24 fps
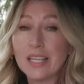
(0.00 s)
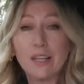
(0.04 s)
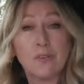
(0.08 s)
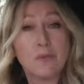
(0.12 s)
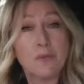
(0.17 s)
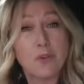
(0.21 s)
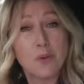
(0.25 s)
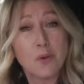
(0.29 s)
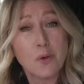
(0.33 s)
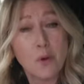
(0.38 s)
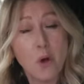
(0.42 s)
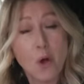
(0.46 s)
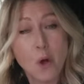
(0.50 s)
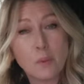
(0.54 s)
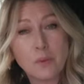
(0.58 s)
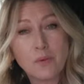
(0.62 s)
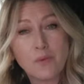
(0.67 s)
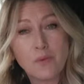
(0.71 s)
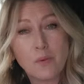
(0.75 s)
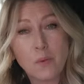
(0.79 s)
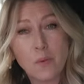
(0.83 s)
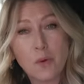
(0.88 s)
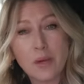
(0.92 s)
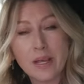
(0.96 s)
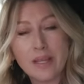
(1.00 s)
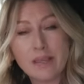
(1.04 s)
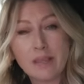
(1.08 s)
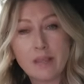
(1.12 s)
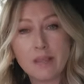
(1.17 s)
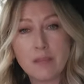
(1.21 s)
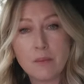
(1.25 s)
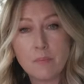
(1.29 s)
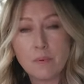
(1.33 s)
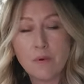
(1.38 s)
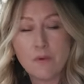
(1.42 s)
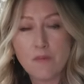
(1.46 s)
If you opt for
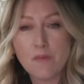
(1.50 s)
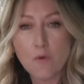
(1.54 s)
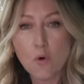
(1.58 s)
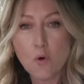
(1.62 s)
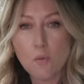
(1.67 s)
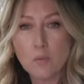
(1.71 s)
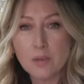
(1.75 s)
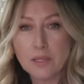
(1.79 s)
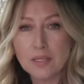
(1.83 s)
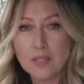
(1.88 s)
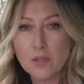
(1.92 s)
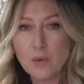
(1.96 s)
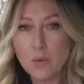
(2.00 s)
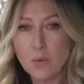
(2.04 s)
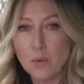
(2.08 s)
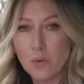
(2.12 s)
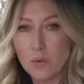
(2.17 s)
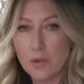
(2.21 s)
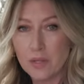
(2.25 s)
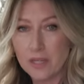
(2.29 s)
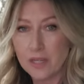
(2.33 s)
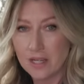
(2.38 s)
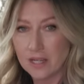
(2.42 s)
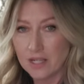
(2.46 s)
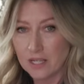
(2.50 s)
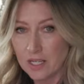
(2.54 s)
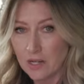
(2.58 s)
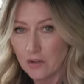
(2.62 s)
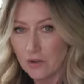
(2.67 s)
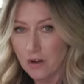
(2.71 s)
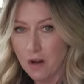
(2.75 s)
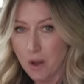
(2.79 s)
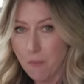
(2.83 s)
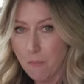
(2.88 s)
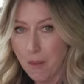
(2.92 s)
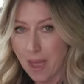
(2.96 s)
either the performance or the
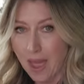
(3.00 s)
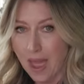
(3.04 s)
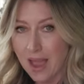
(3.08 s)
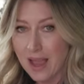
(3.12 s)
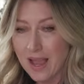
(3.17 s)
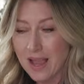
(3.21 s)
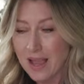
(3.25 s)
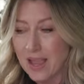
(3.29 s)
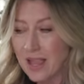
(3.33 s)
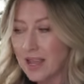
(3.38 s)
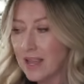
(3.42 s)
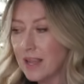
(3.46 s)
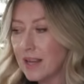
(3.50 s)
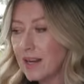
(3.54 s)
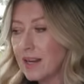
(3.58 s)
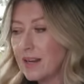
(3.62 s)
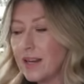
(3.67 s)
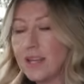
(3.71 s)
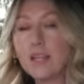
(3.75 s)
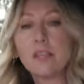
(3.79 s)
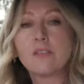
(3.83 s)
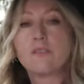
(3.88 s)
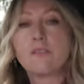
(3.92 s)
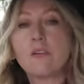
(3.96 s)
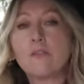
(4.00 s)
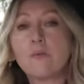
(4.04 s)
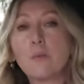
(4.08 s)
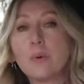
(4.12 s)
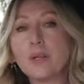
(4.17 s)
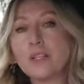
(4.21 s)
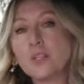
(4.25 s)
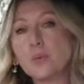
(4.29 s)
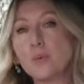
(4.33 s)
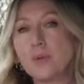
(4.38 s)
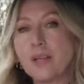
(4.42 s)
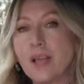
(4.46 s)
interior pack, neither of
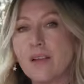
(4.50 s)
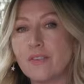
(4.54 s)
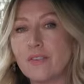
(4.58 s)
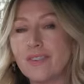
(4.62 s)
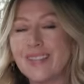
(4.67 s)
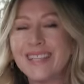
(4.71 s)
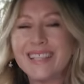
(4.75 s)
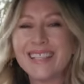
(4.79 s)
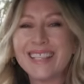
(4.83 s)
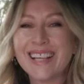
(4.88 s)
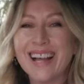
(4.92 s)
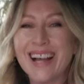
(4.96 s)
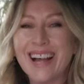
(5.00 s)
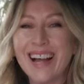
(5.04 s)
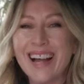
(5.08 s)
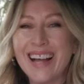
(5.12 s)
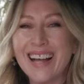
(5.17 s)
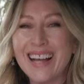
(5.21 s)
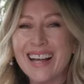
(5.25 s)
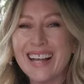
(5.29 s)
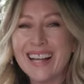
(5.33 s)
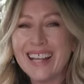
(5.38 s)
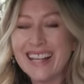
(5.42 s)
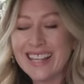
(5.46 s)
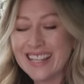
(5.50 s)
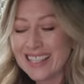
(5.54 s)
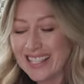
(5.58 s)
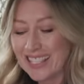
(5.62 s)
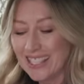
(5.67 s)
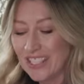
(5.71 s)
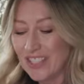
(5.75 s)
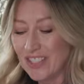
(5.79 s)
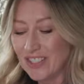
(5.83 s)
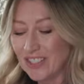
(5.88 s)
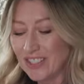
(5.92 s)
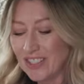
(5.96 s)
which we have on this car,
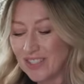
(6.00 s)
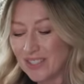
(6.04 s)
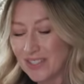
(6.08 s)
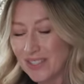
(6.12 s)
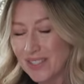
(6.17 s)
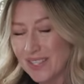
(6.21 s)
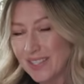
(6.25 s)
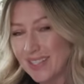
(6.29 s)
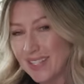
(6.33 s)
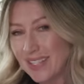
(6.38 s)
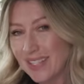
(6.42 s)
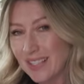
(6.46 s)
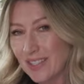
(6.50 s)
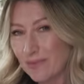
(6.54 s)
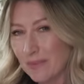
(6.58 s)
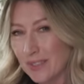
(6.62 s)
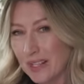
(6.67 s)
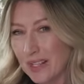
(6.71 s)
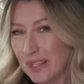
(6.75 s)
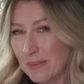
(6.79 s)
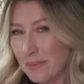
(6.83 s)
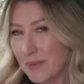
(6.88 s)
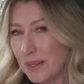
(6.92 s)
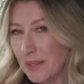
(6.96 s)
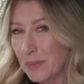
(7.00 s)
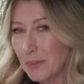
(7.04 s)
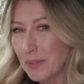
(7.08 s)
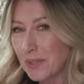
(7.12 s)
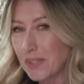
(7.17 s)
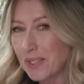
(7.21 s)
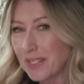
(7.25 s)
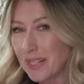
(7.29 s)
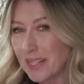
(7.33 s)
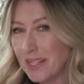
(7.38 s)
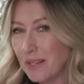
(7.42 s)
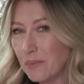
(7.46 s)
then you lose this rear middle
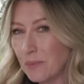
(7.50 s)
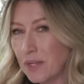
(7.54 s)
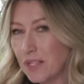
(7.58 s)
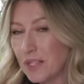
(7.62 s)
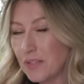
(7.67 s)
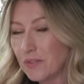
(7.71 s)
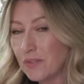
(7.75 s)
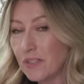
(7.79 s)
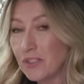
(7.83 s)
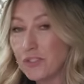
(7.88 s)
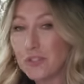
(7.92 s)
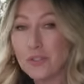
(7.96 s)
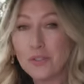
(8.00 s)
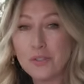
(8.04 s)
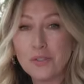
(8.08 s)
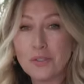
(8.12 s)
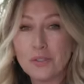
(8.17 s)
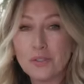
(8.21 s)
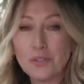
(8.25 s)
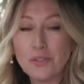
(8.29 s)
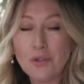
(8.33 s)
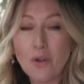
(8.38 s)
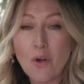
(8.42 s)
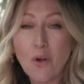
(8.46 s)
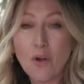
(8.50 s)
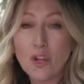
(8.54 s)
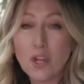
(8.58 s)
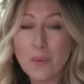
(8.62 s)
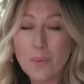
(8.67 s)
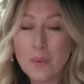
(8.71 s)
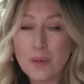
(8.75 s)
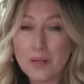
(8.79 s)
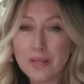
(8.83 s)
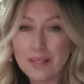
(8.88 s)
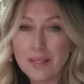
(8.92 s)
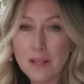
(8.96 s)
seat, which reduces your
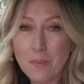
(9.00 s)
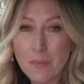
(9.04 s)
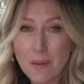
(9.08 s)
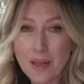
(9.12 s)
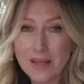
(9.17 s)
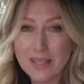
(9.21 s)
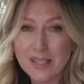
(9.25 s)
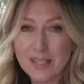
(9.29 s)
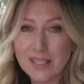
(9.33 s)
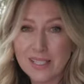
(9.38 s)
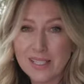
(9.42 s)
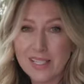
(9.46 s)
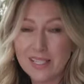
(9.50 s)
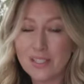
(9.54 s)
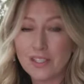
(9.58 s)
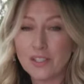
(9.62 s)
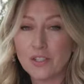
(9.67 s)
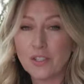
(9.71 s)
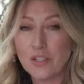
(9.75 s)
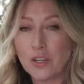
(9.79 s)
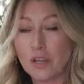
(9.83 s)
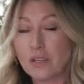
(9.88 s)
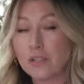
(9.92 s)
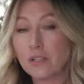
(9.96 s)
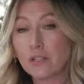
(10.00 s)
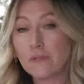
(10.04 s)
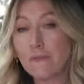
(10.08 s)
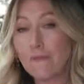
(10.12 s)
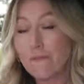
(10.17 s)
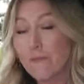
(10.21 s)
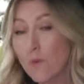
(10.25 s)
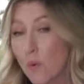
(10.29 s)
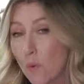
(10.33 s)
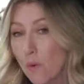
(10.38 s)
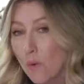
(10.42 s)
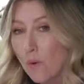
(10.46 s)
occupant capacity to just
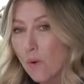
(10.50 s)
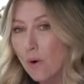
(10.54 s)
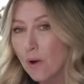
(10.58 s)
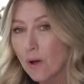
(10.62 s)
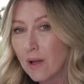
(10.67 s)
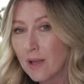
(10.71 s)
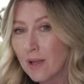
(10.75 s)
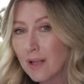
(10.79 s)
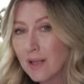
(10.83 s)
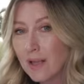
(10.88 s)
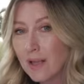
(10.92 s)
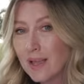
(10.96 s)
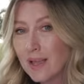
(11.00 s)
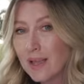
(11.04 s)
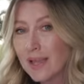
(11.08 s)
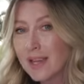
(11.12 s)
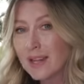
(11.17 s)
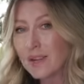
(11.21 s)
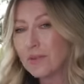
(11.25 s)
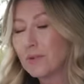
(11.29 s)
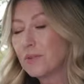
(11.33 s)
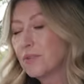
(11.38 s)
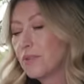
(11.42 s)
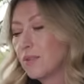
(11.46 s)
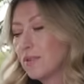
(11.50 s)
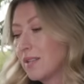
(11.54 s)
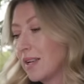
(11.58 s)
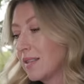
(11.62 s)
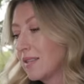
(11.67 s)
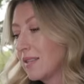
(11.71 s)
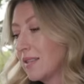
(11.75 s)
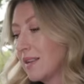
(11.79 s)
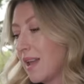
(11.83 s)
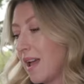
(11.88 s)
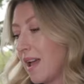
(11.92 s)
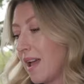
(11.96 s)
four. It also
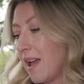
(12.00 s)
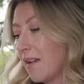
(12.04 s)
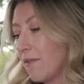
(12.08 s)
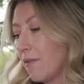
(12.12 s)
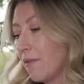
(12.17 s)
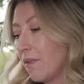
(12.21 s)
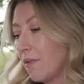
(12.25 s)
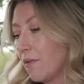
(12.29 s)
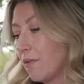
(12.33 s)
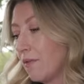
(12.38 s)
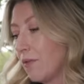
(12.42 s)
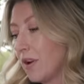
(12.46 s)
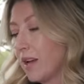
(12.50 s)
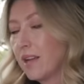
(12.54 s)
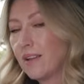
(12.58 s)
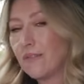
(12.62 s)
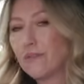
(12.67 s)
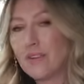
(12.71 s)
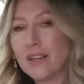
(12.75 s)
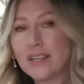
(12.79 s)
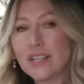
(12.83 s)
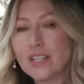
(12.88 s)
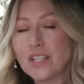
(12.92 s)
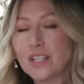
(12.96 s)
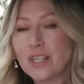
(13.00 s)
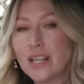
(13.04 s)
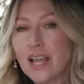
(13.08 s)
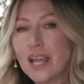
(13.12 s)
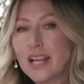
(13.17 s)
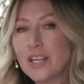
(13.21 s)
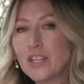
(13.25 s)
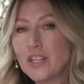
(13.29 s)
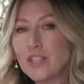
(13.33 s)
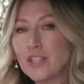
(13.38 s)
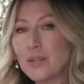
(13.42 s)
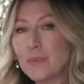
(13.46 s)
doesn't have rear
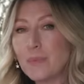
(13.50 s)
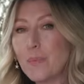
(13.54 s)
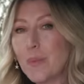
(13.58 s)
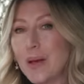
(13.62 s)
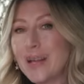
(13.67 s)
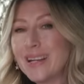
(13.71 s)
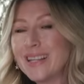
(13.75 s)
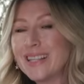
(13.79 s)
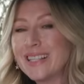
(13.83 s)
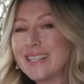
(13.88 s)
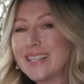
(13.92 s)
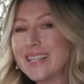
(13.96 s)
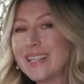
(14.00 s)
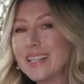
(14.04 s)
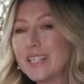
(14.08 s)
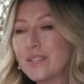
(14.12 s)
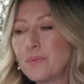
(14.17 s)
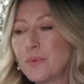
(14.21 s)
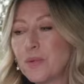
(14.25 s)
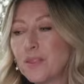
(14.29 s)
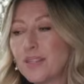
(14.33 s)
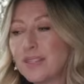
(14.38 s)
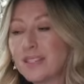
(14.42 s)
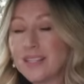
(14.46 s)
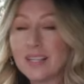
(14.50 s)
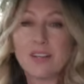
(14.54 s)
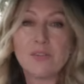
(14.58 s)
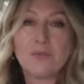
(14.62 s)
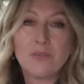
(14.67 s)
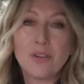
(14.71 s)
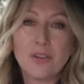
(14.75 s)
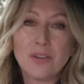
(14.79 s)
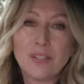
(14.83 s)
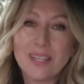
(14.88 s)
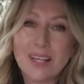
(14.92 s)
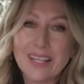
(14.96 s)
ventilation, but at least what the
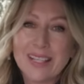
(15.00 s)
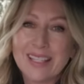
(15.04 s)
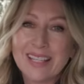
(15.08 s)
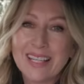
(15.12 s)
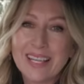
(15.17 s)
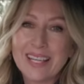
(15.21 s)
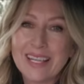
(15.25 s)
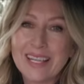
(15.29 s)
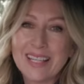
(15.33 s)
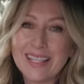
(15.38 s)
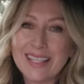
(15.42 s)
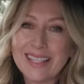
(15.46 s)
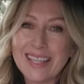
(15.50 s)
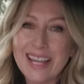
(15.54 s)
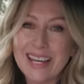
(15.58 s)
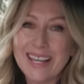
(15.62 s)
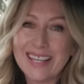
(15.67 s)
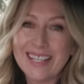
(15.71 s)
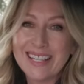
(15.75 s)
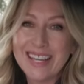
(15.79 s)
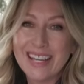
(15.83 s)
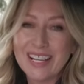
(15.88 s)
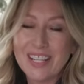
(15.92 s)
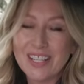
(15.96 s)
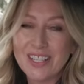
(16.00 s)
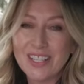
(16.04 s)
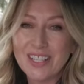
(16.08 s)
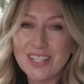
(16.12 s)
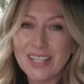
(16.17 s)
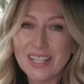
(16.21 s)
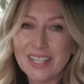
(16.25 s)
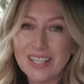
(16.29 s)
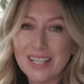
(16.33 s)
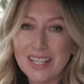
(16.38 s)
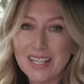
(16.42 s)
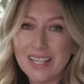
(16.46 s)
second row does get is that attention
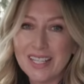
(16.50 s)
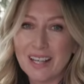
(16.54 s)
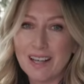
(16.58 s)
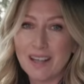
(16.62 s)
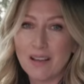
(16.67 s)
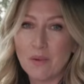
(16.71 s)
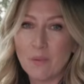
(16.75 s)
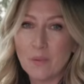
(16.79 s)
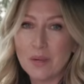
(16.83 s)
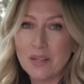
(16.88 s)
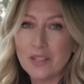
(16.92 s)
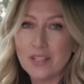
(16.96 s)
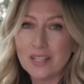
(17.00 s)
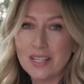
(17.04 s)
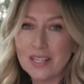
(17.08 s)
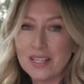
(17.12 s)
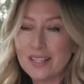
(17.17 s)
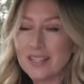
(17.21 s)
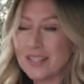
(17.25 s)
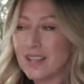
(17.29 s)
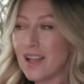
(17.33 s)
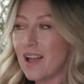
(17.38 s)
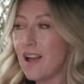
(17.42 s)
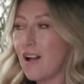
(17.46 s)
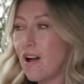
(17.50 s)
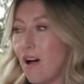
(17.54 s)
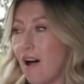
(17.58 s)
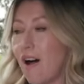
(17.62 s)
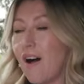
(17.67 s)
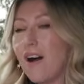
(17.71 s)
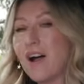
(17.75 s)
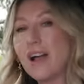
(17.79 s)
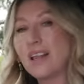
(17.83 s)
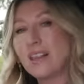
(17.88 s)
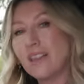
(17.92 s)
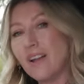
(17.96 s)
to detail, which is a
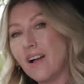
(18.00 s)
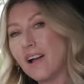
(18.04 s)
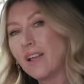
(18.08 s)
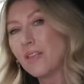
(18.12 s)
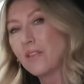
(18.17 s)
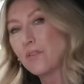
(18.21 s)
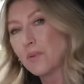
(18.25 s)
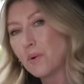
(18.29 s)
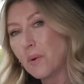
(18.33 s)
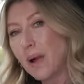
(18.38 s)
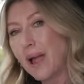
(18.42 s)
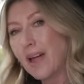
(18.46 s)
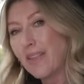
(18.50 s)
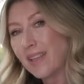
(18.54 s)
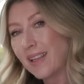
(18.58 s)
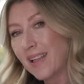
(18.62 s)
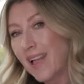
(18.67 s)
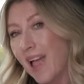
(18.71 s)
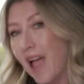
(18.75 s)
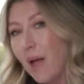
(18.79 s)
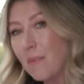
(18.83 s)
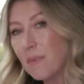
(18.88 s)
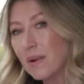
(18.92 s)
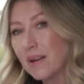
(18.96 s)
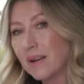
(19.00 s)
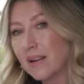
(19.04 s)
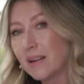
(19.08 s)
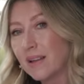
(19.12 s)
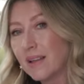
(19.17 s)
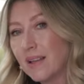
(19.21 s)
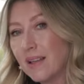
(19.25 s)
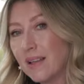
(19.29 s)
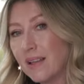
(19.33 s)
highlight throughout the cabin.